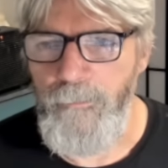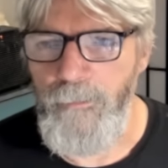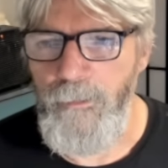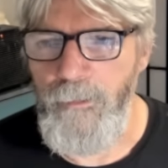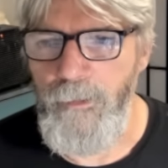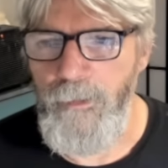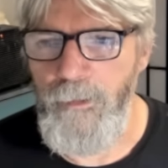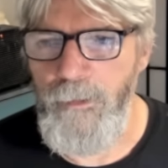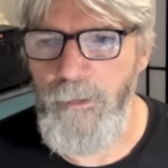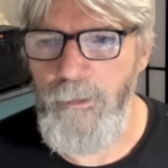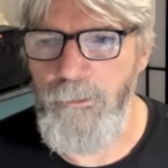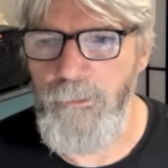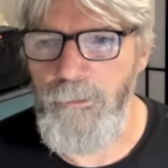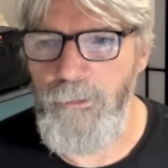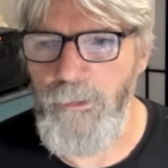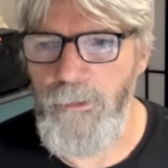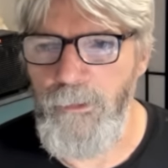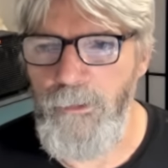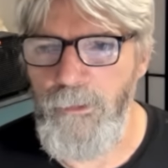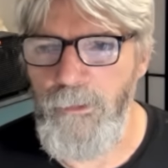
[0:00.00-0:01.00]
And
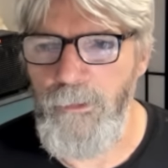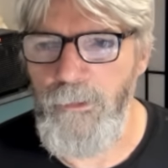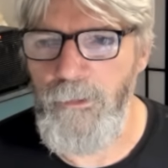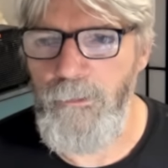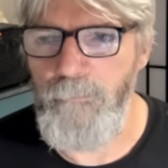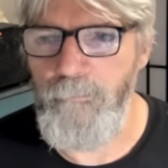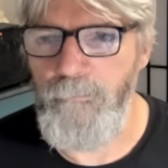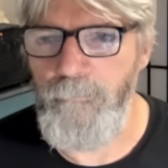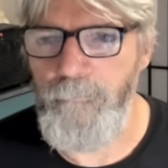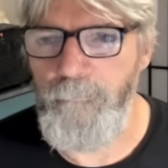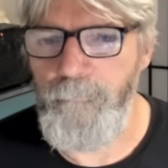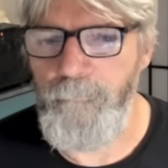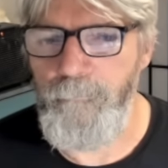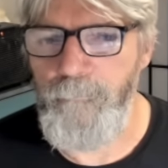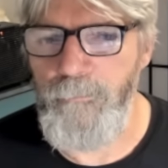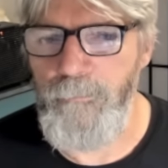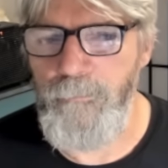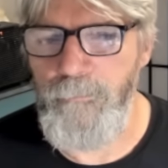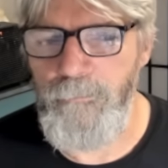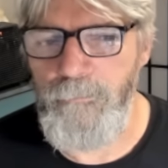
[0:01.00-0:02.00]
uh,
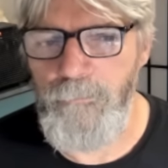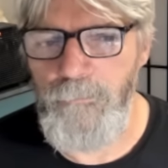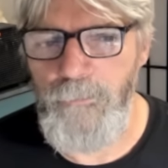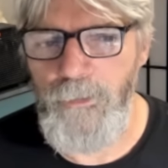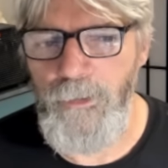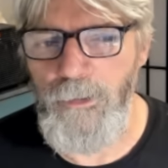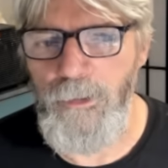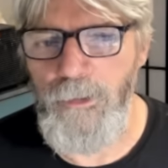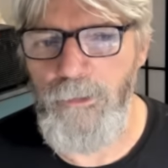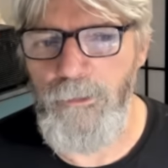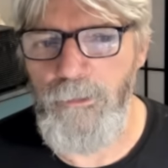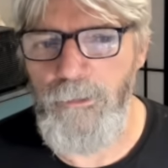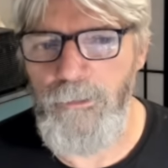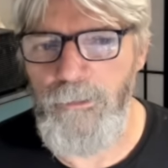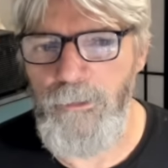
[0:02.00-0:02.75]
that,